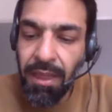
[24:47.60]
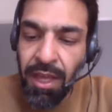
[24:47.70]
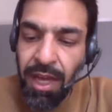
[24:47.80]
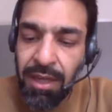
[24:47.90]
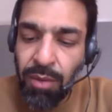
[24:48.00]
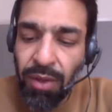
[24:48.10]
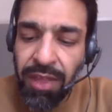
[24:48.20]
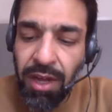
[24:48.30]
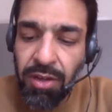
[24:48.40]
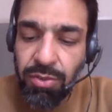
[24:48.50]
And one
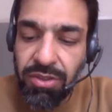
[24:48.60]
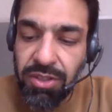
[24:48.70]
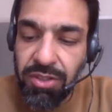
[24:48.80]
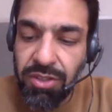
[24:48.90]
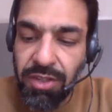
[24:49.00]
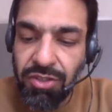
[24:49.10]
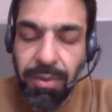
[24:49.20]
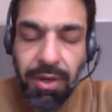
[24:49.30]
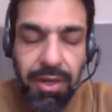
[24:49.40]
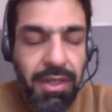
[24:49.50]
thing I just wanted to touch
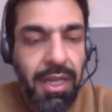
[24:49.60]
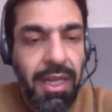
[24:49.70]
upon